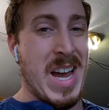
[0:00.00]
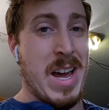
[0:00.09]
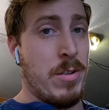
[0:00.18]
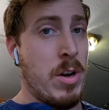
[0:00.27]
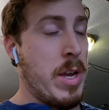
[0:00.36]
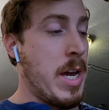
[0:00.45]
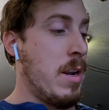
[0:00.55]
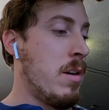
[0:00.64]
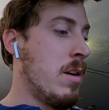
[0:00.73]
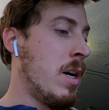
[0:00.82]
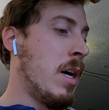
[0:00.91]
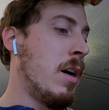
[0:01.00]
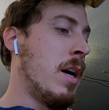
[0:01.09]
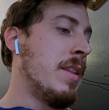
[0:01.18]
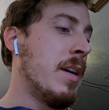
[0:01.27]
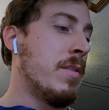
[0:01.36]
I don't know yet.
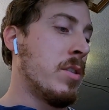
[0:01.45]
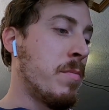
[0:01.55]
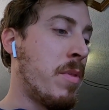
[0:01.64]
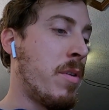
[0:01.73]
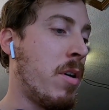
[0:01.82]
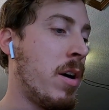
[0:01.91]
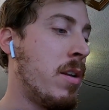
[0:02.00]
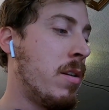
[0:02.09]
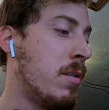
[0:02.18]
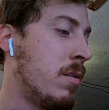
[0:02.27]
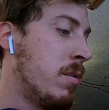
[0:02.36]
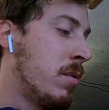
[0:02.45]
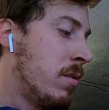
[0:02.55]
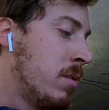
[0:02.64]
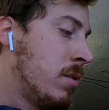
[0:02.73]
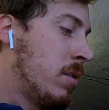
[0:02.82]
I'll have to give it some thought
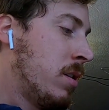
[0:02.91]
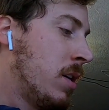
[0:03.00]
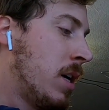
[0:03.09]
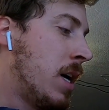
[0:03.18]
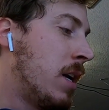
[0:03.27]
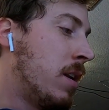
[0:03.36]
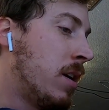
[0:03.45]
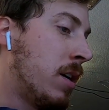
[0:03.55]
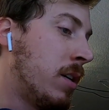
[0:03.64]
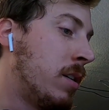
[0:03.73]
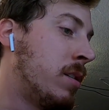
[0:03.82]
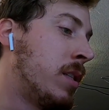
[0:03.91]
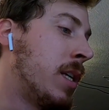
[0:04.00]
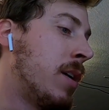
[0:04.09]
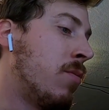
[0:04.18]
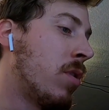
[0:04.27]
and uh,
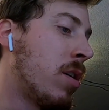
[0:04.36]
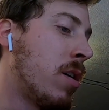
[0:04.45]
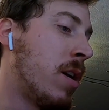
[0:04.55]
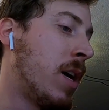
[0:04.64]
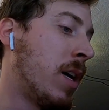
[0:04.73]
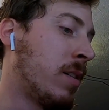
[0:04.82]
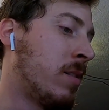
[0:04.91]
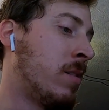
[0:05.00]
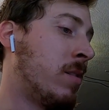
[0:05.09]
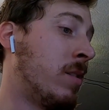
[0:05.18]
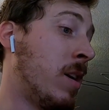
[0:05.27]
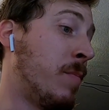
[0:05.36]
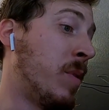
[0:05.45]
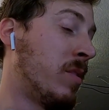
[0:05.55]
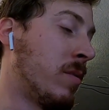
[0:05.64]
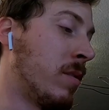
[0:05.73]
see where our next
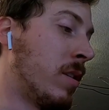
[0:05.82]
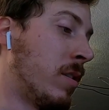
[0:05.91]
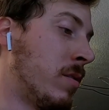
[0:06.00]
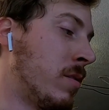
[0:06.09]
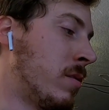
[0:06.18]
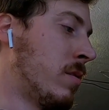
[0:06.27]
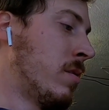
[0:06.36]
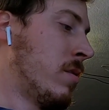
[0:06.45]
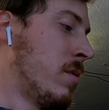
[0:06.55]
step is on this.